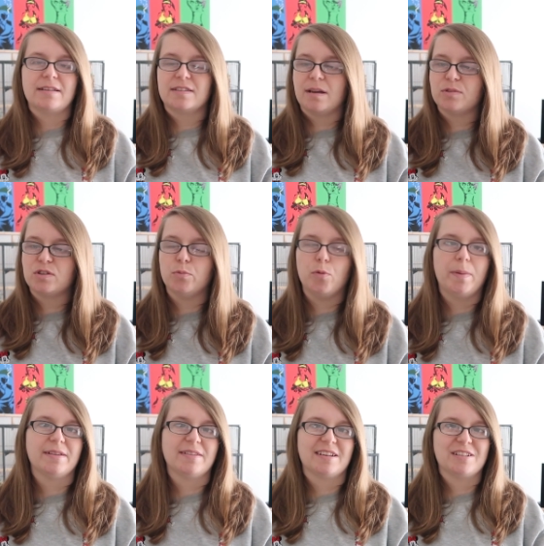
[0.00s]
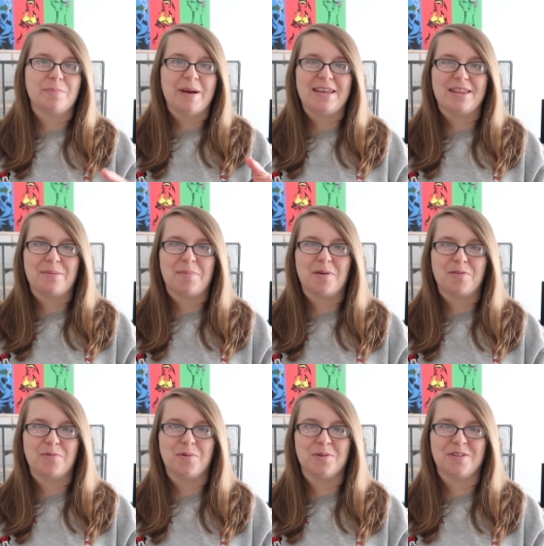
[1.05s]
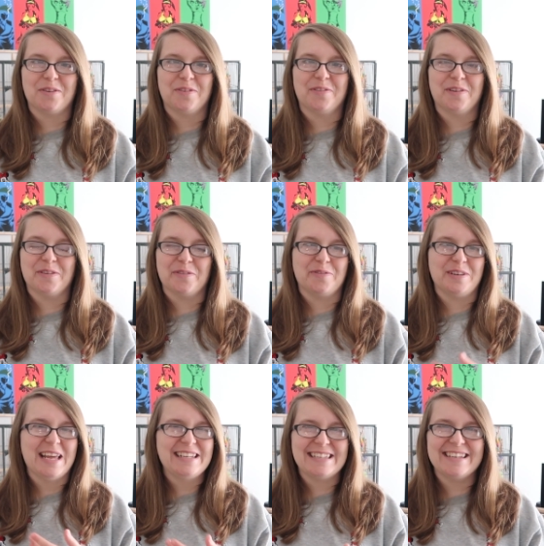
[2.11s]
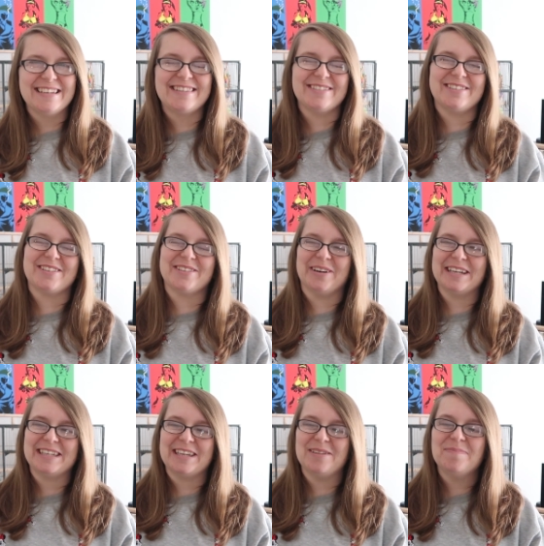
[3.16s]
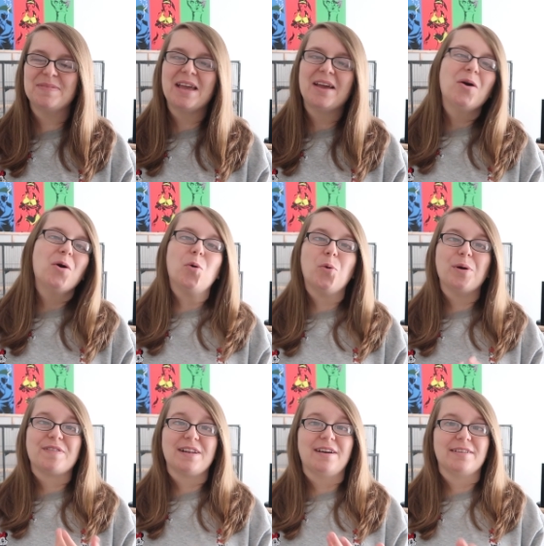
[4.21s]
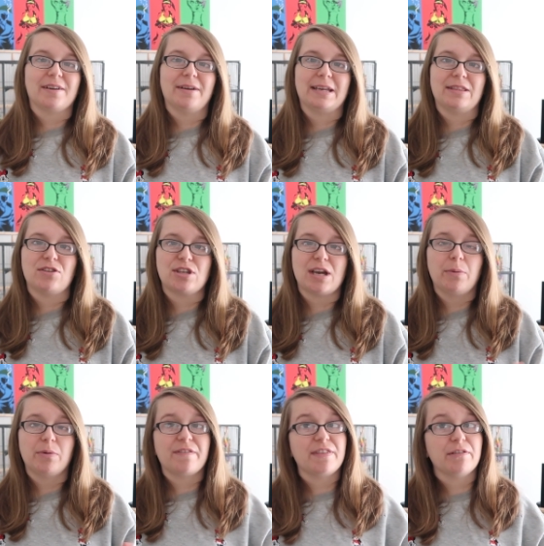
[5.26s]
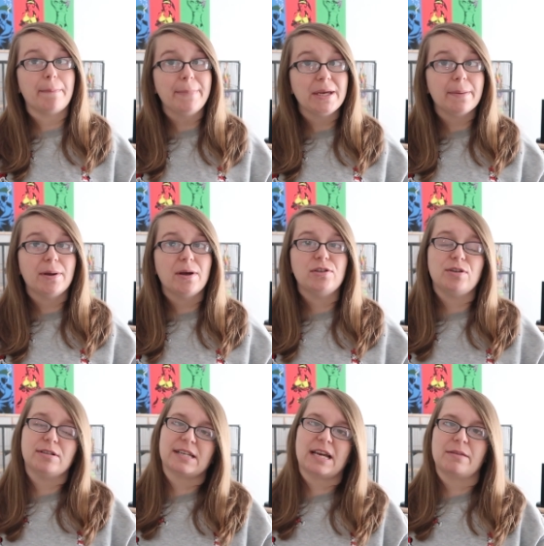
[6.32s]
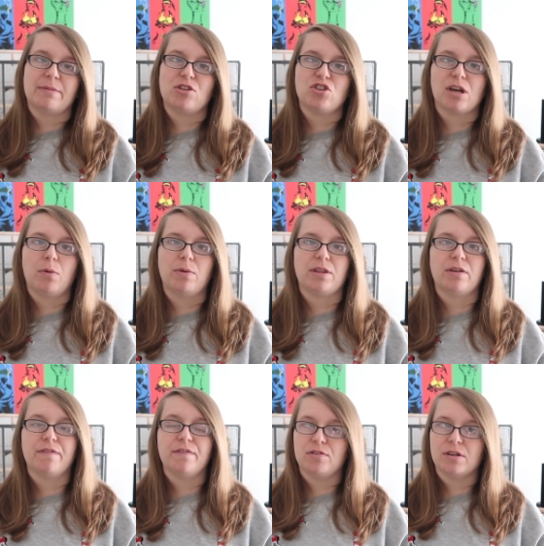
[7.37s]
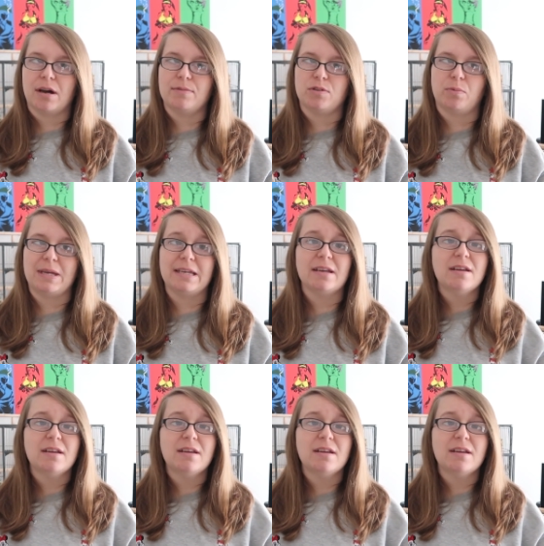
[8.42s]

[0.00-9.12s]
Some small birds like to bathe in a bowl of water full of lettuce, which is quite cute. Or if they like going in the shower, if they're a bigger bird, you can take them in the shower with you a few times a week.